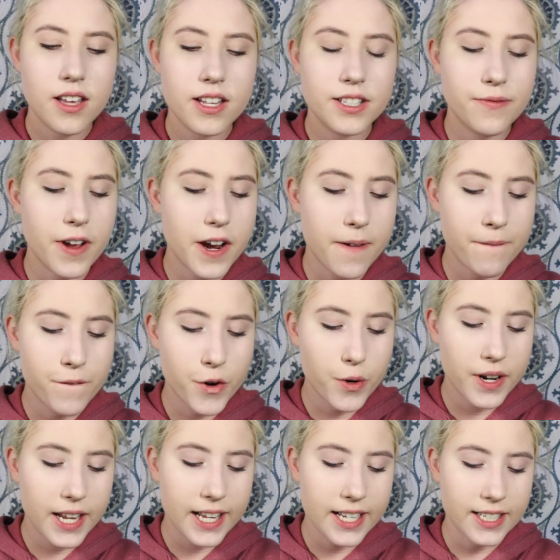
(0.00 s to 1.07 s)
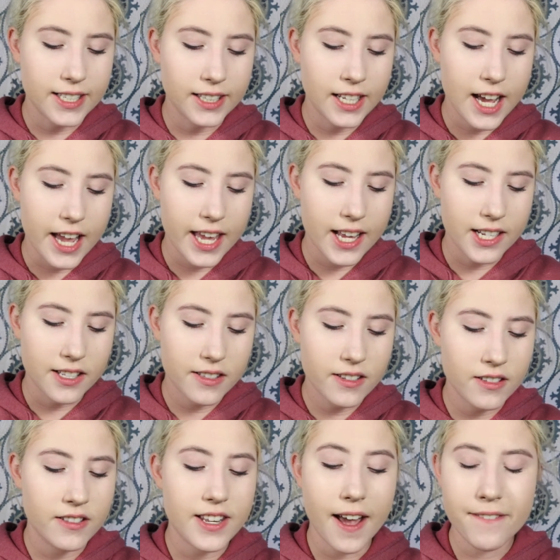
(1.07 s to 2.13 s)
It's very fruity, it's light.
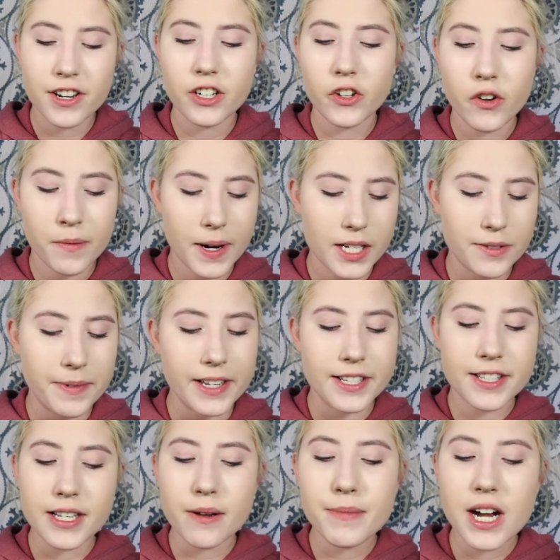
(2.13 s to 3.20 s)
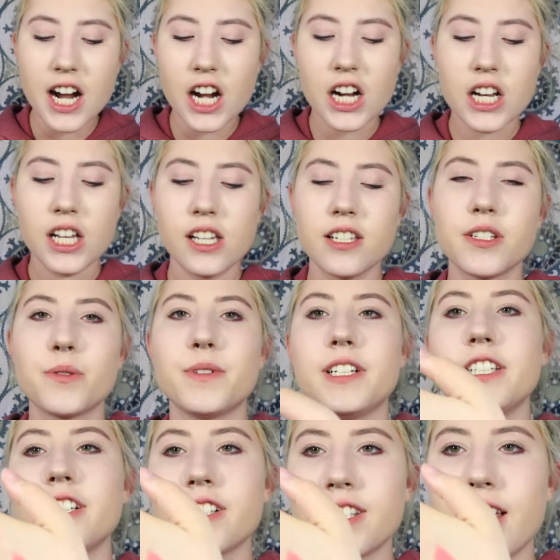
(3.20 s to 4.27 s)
It definitely reminds me of summer. So
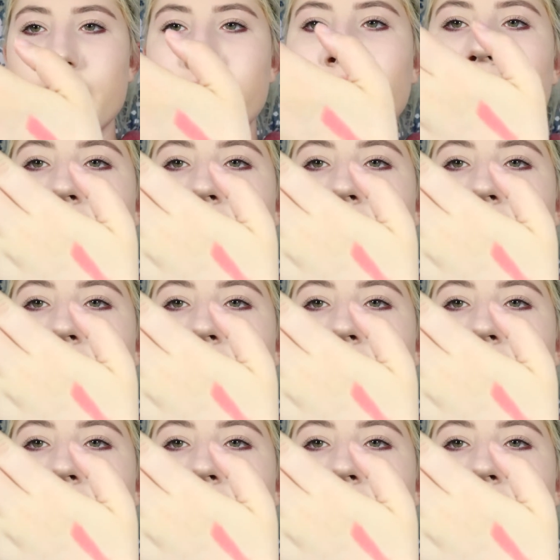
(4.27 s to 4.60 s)
what it looks like,